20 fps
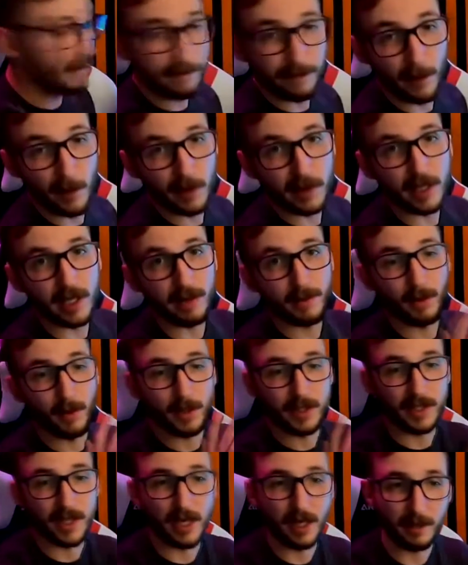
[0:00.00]
full
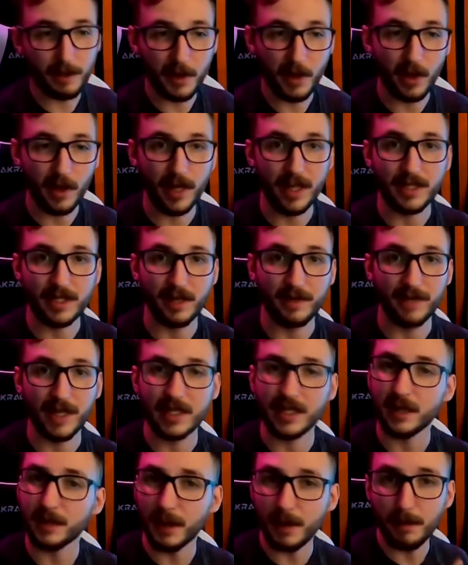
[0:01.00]
keyboard setup and all that stuff.
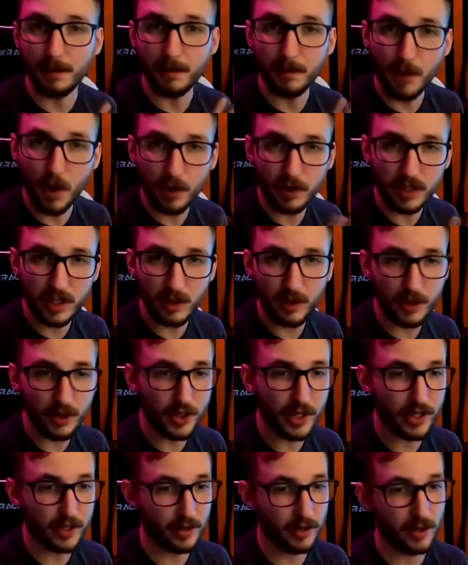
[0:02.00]
That's going to be mostly what
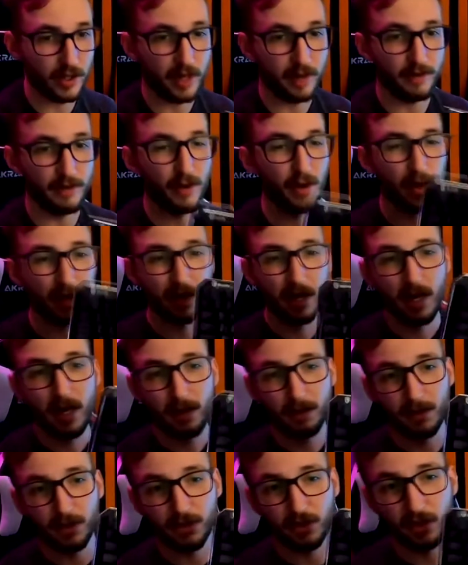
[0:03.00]
you guys are looking for.
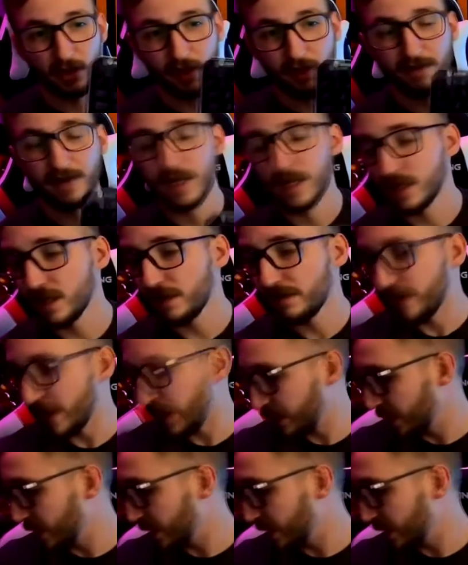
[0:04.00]
But sure enough, did find